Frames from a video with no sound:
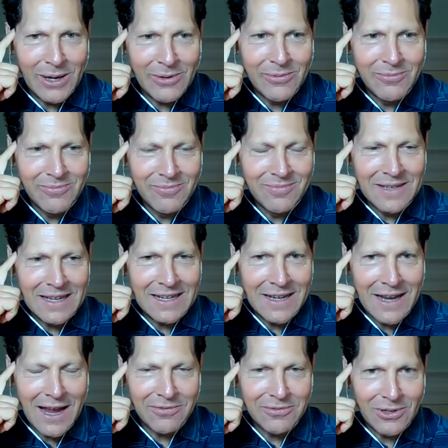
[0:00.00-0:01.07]

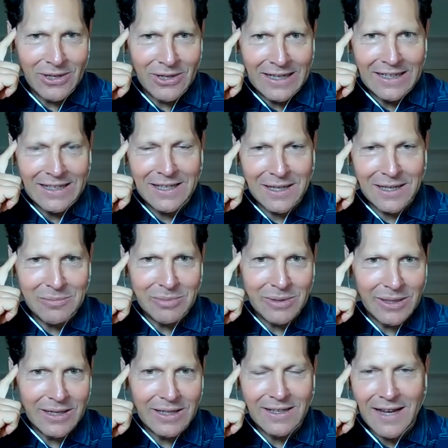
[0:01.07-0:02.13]
getting after it and kicking
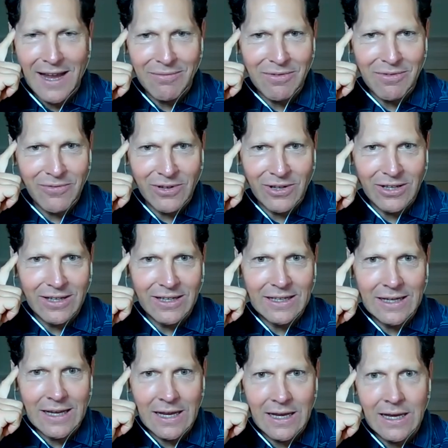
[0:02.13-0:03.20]
butt and having
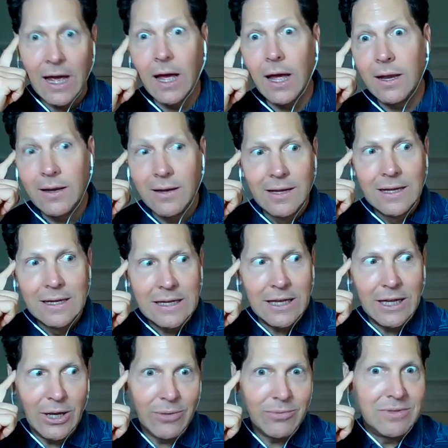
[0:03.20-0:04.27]
fun and not,
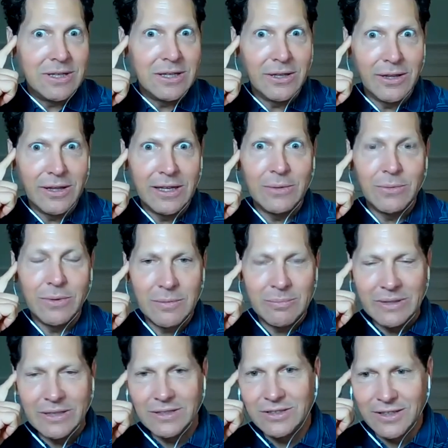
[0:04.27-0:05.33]
dealing with a
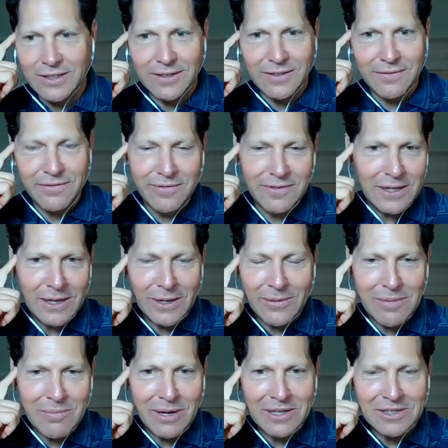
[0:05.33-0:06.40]
bunch of,
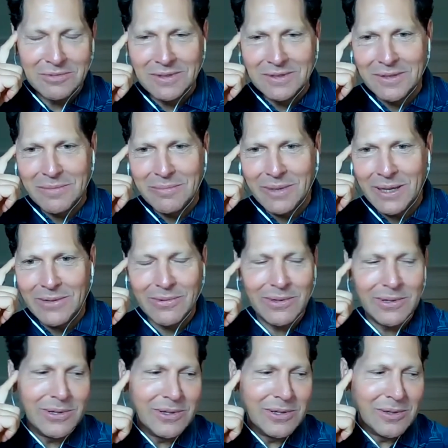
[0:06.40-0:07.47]
embarrassments in the
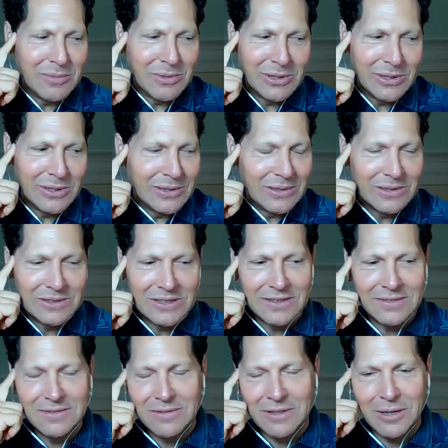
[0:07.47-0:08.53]
bedroom or
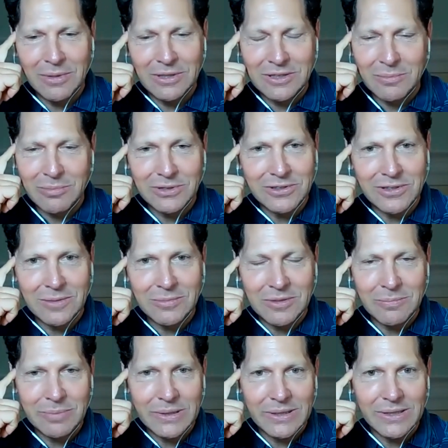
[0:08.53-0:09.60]
just, a bunch of
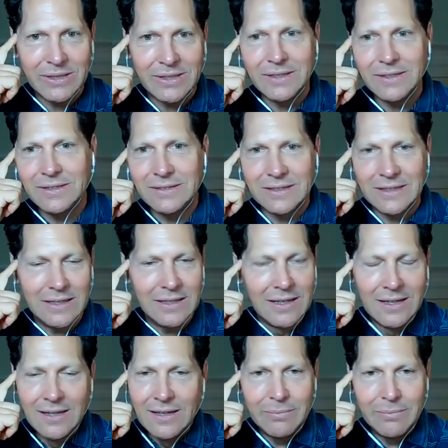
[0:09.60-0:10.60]
prescription pills and